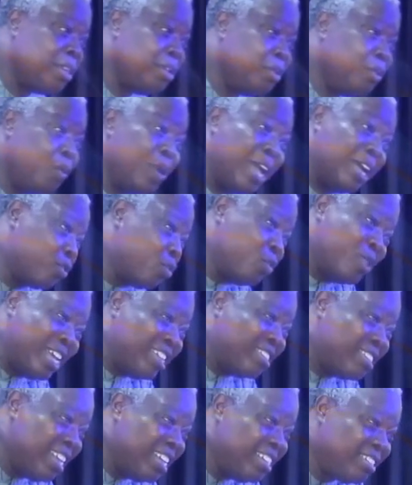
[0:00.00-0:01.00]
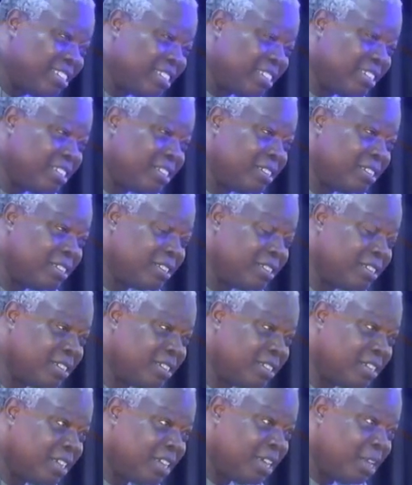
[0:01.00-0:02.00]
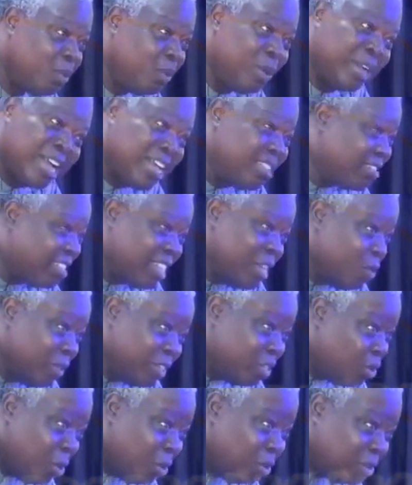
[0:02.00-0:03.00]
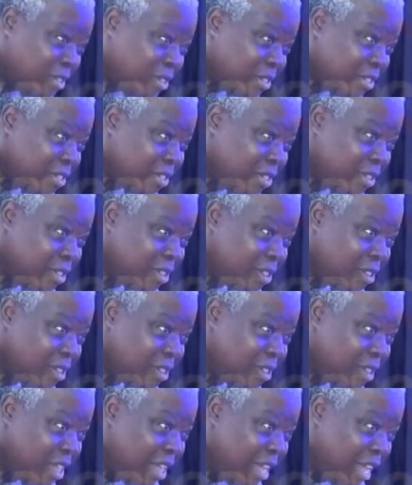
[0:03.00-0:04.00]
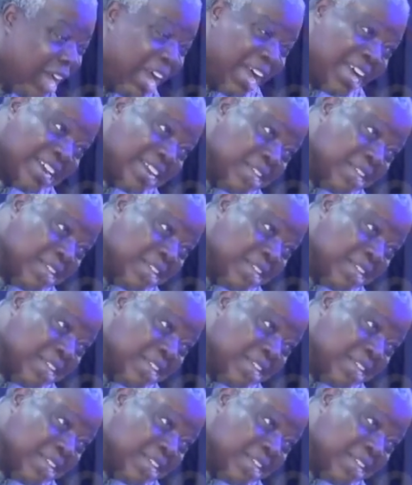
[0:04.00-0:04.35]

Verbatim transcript: We are too restless. We can't stay with God and